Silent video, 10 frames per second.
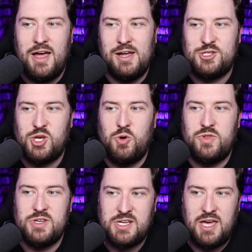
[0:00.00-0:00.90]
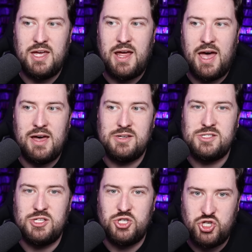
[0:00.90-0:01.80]
and so this kid
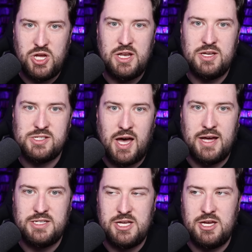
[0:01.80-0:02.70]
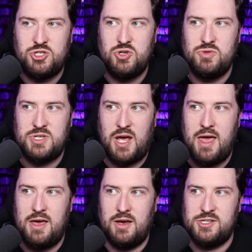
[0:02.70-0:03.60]
has the genius idea to
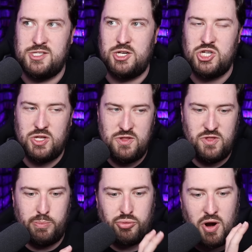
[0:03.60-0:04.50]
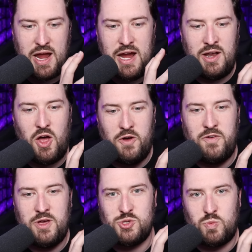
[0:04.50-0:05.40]
take essentially the brain
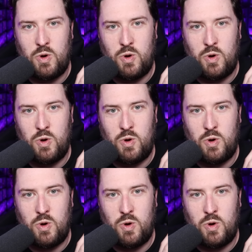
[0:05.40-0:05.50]
of his